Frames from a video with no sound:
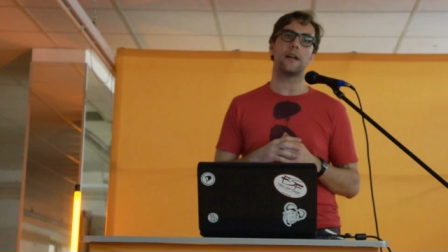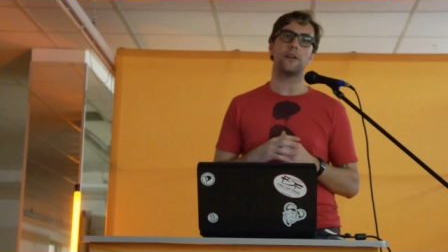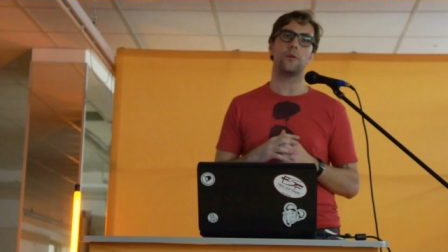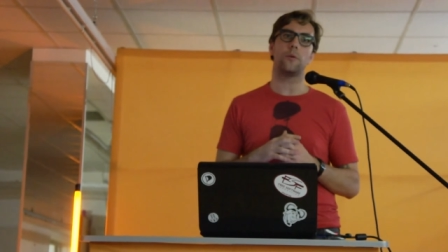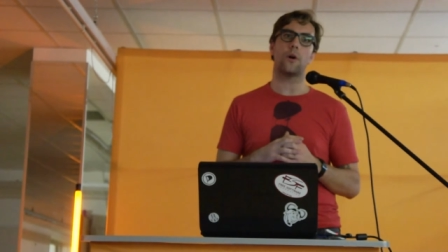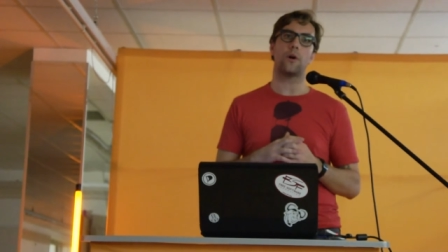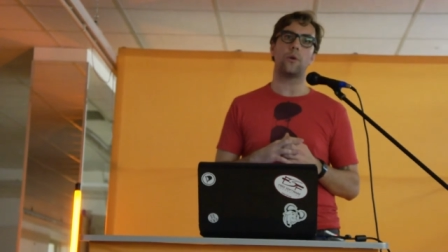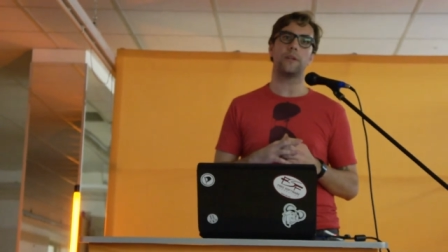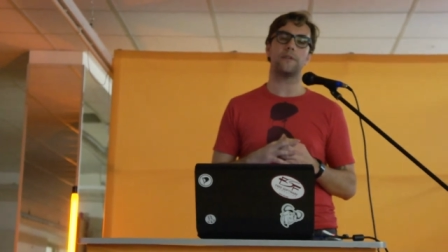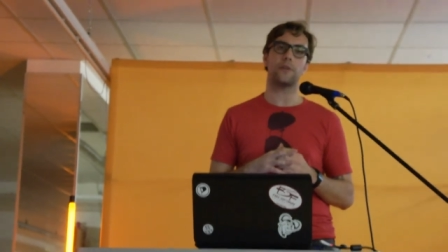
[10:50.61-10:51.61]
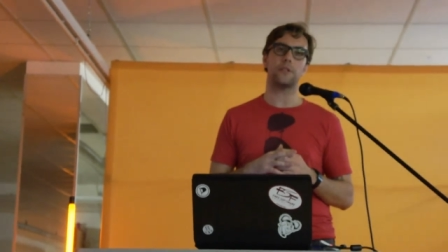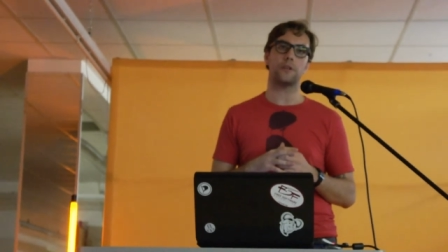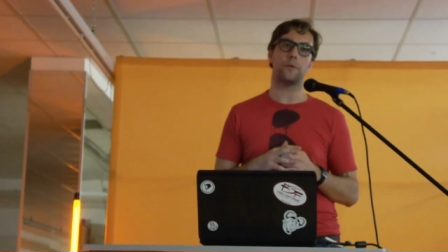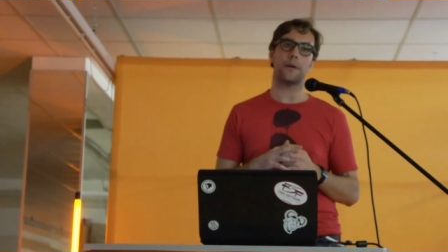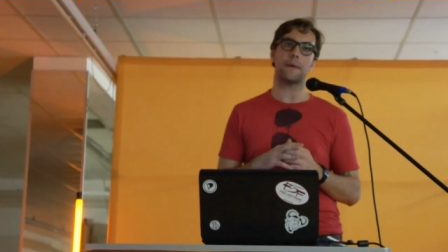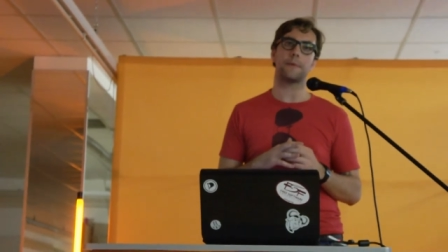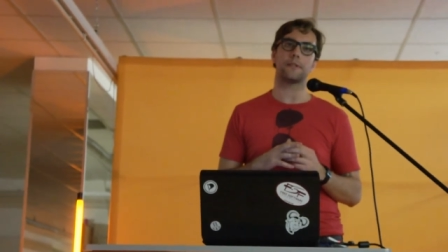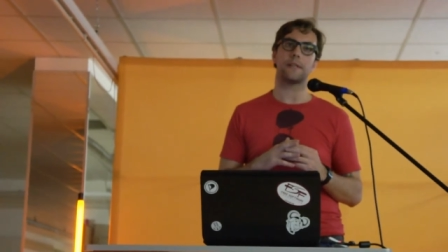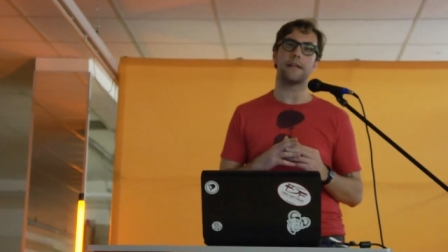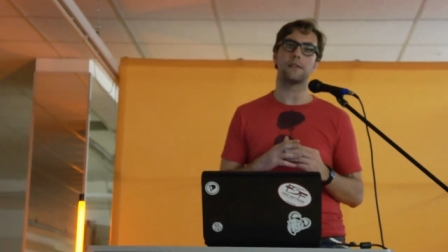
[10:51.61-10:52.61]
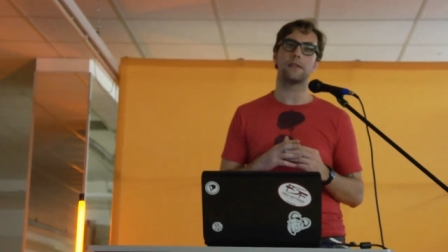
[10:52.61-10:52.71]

You are only free to do what Apple says.